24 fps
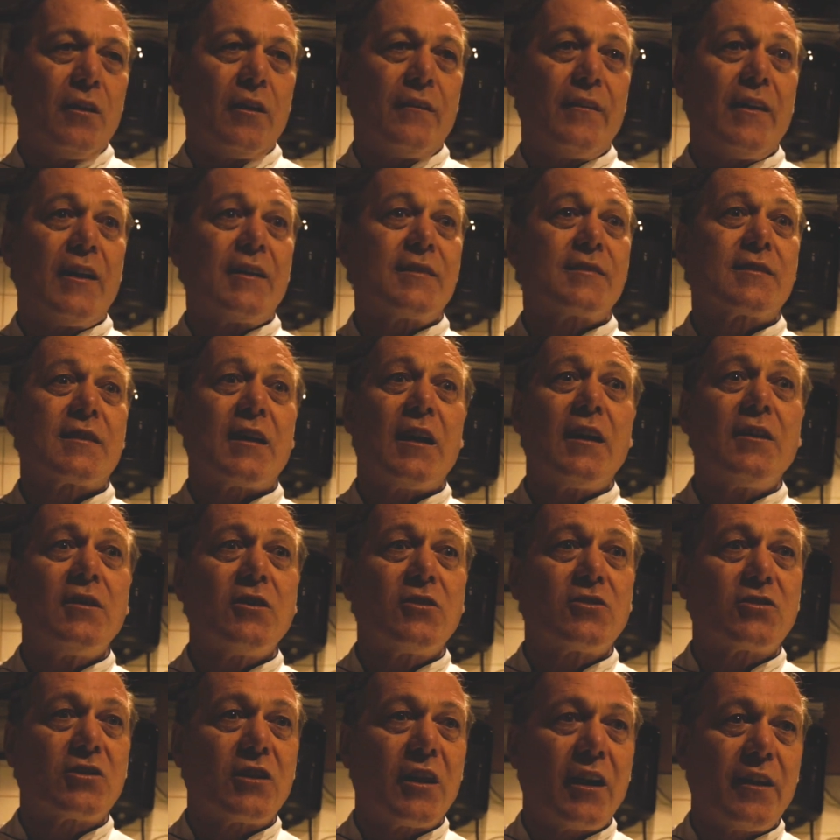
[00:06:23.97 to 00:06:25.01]
they're scared to
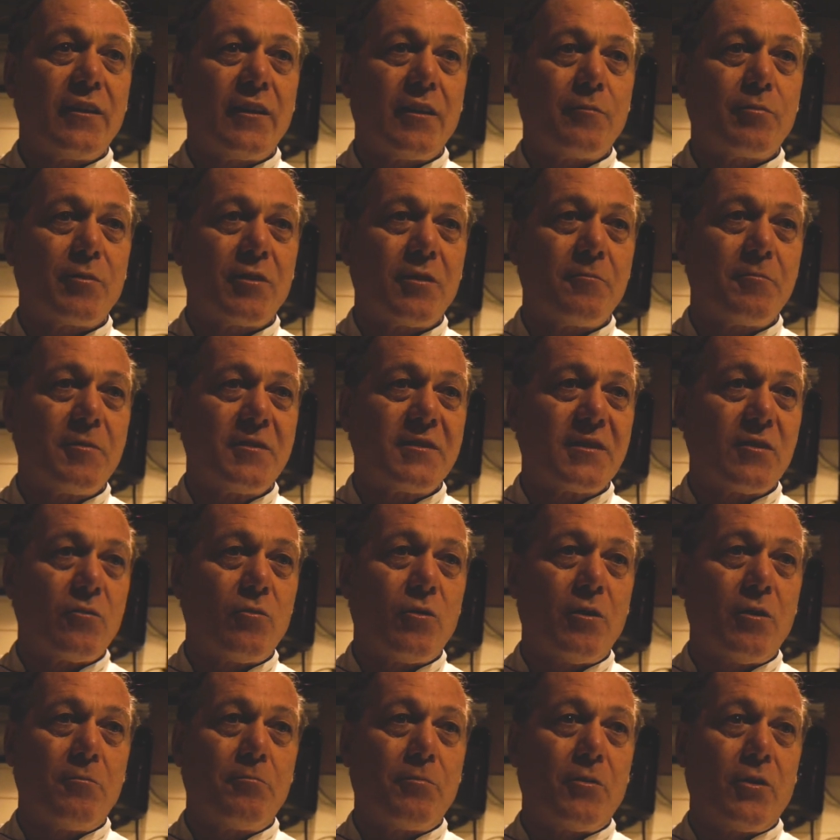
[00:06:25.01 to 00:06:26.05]
try Neapolitan pizza at
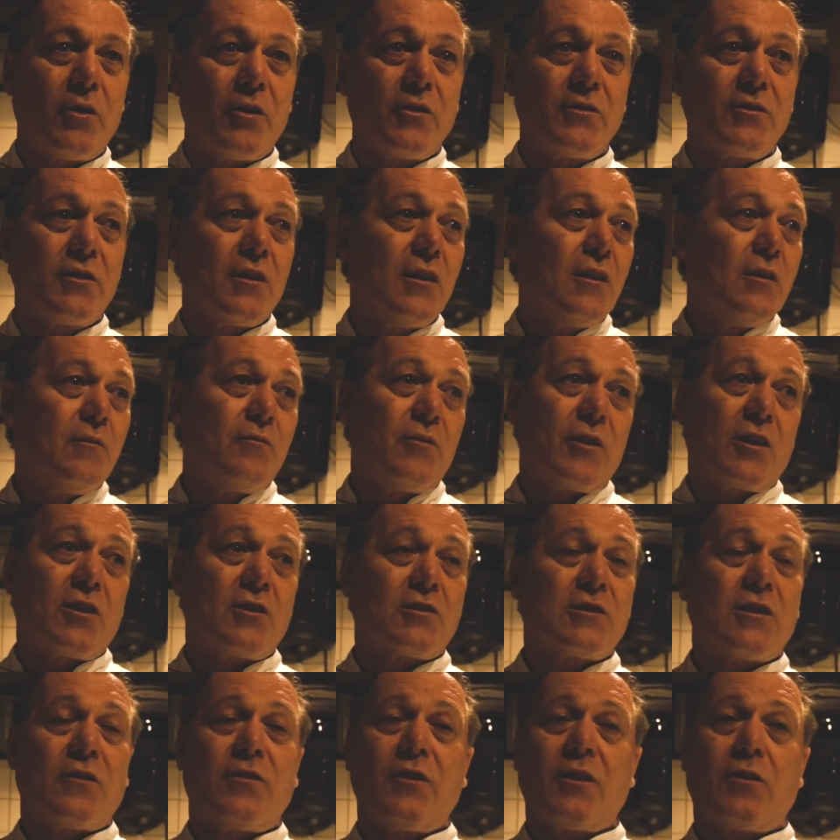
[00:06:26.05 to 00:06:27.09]
one point
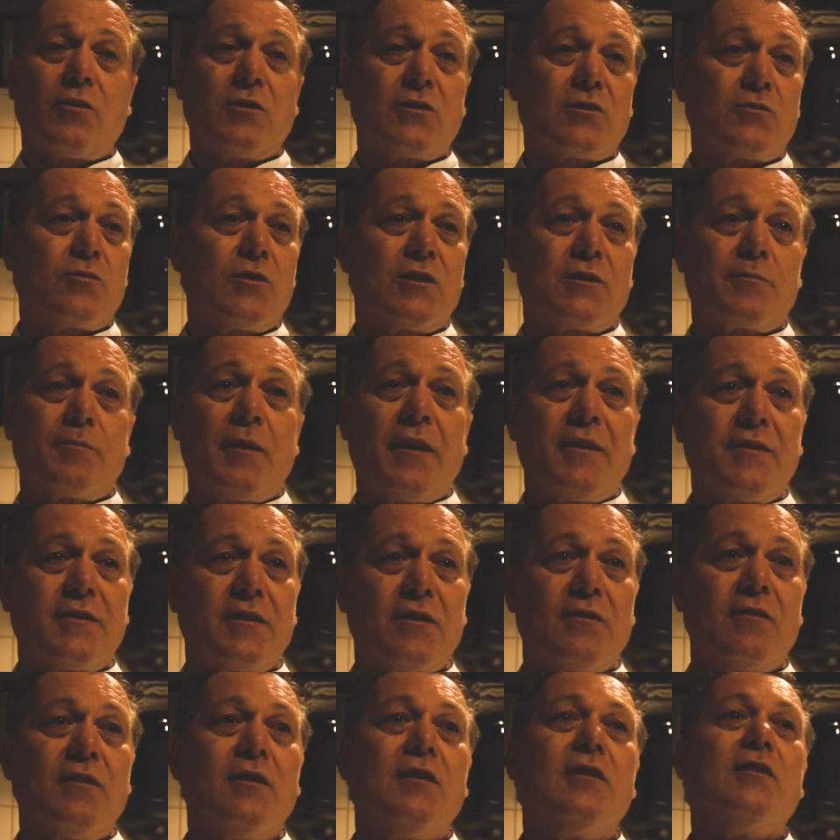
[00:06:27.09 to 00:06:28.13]
because I think it was too expensive.